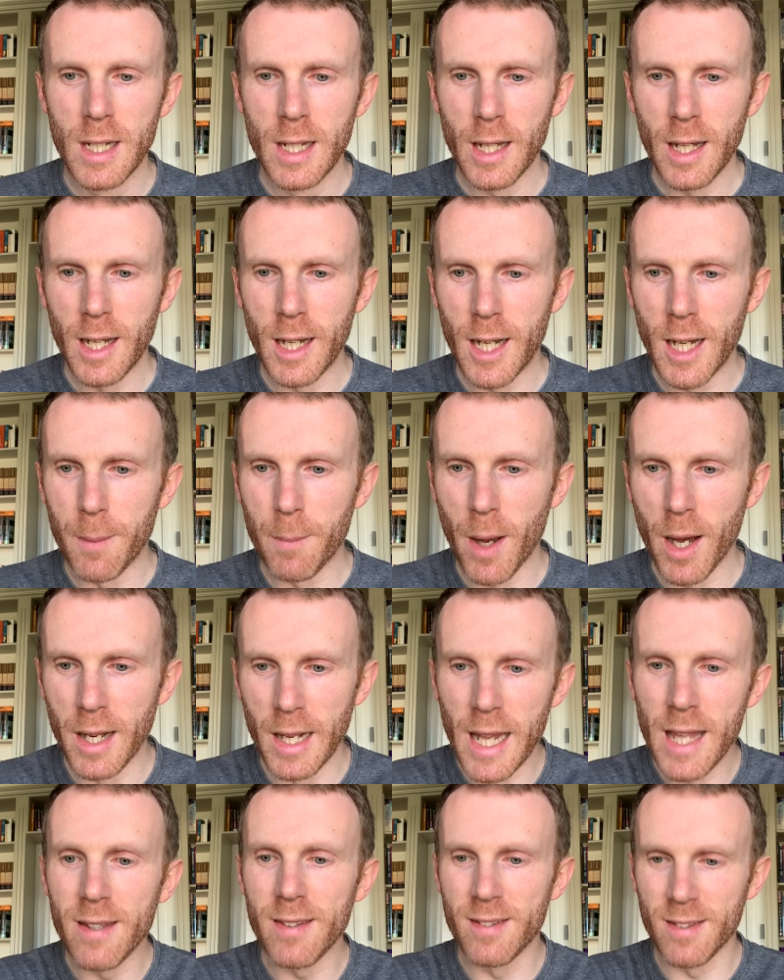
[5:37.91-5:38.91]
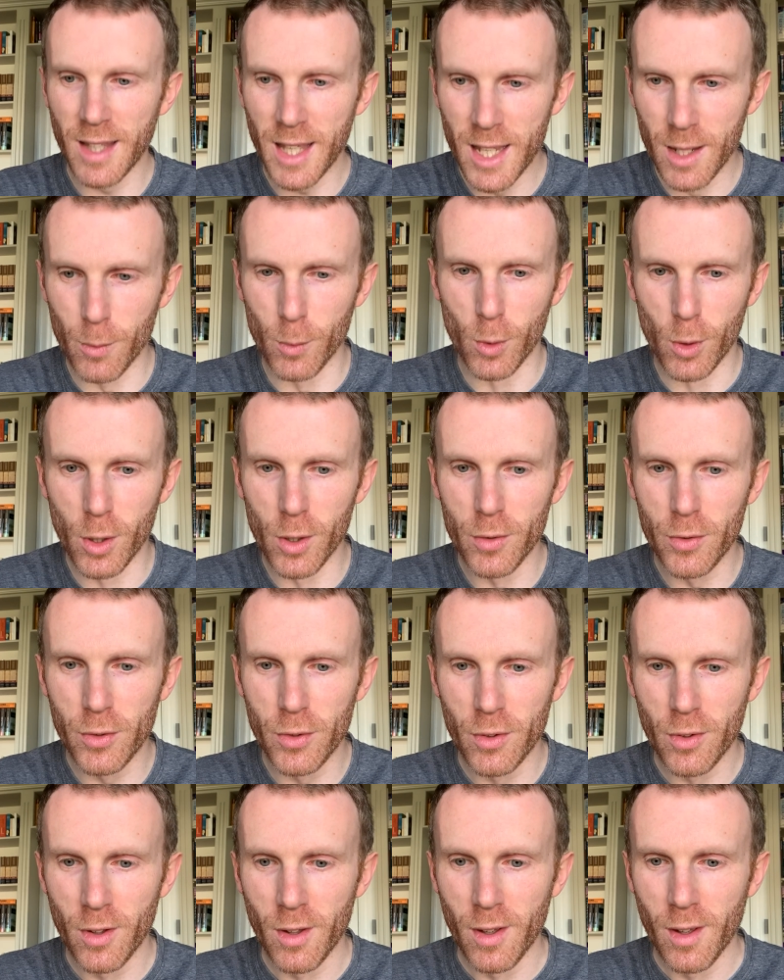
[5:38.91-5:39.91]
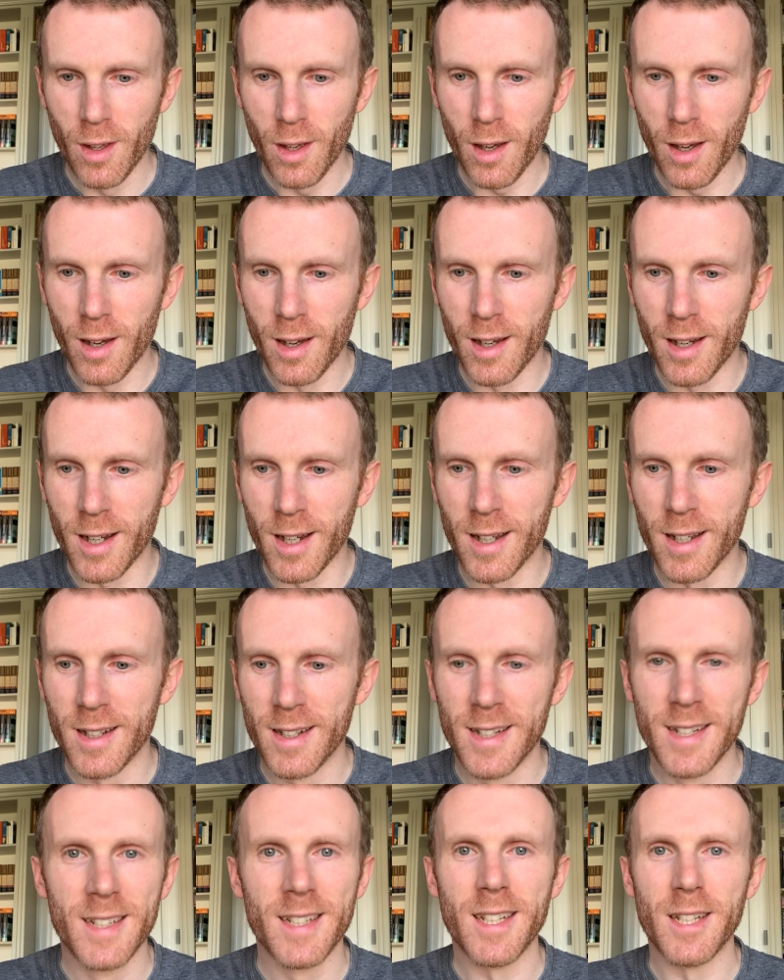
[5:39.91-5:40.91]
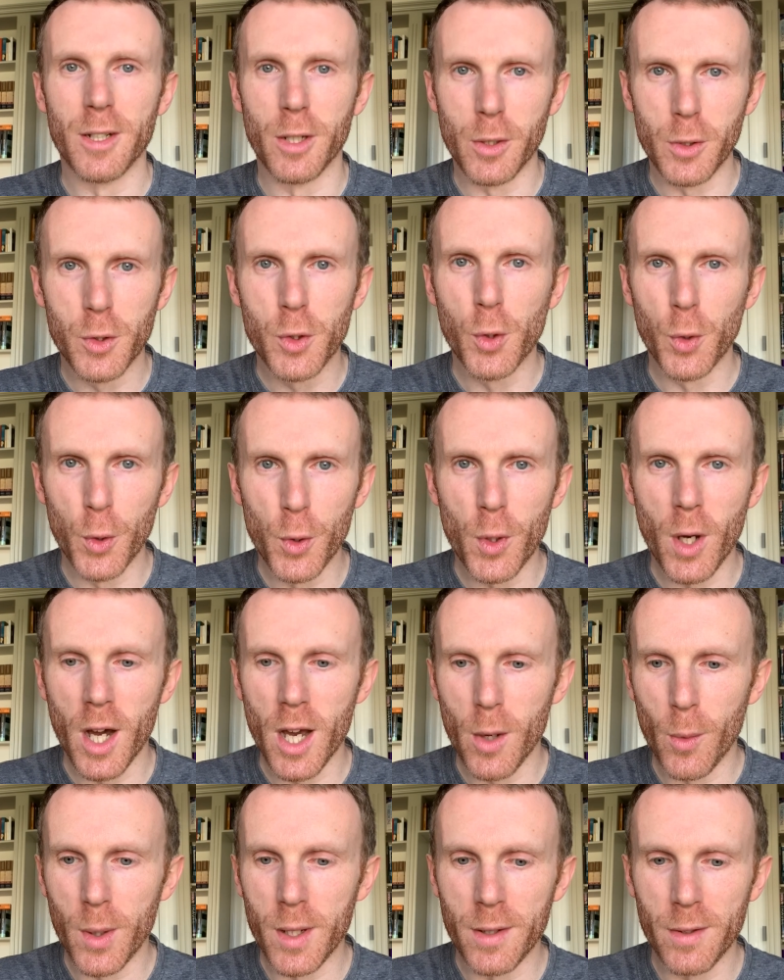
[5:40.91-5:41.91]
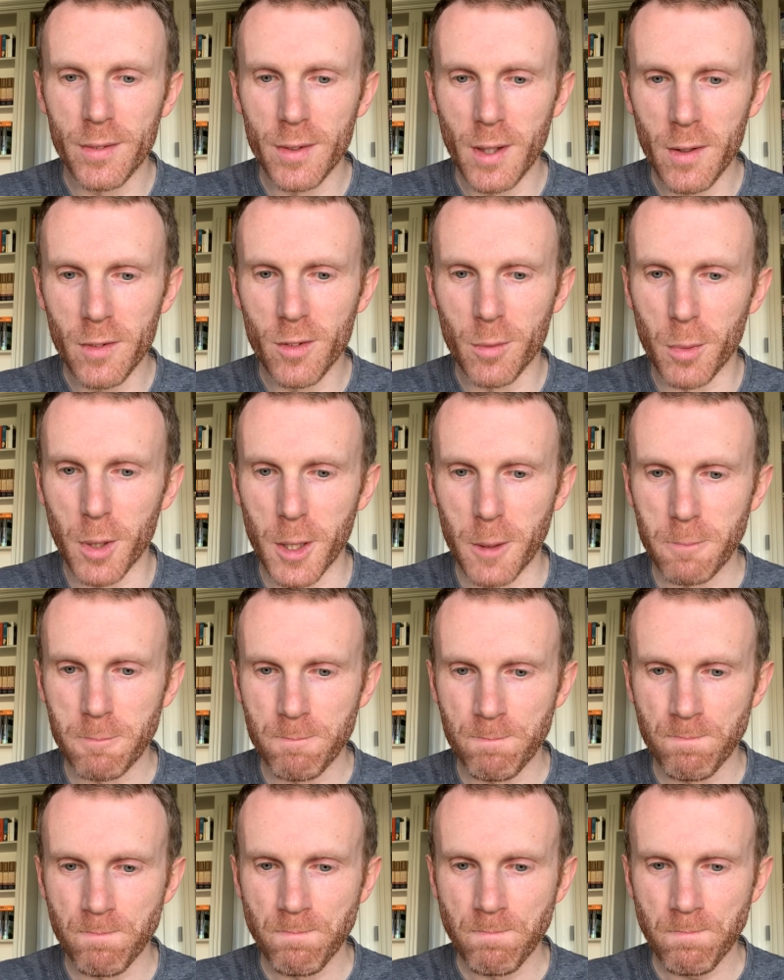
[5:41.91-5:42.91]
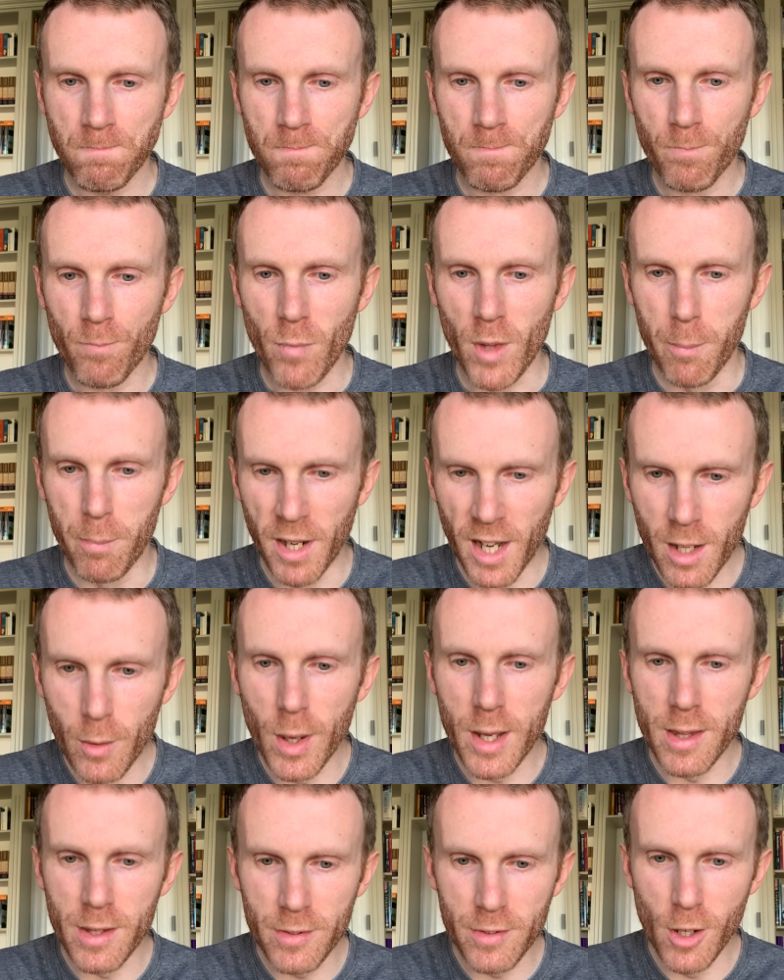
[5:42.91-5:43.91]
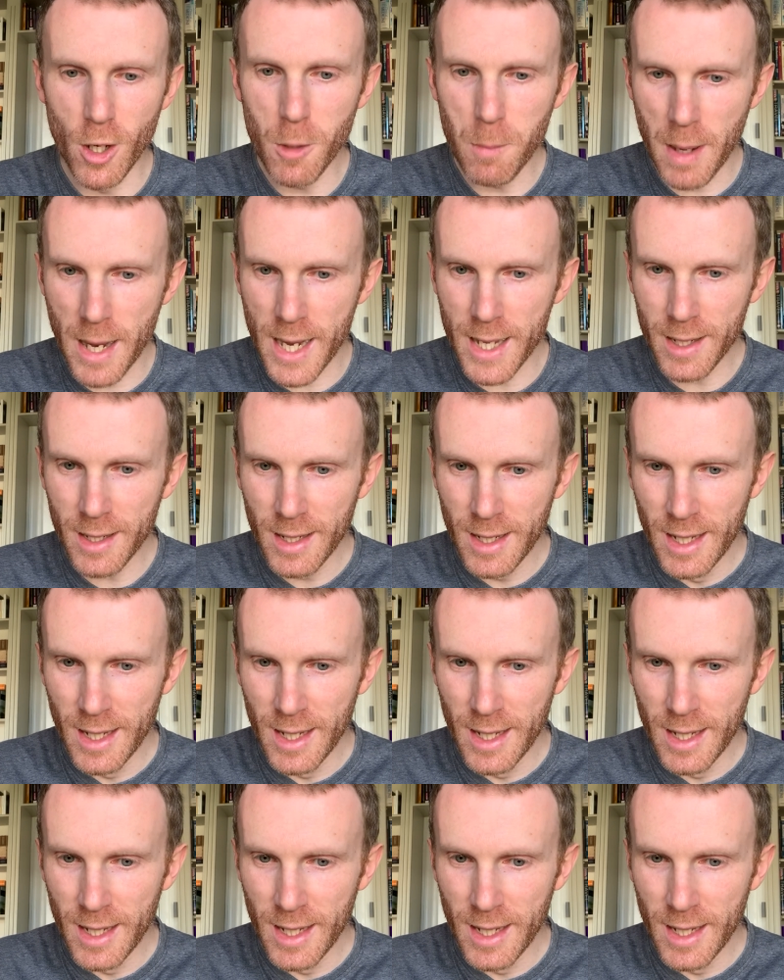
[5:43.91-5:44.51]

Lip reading: unless it was, true eyewitness testimony. But anyway, this young man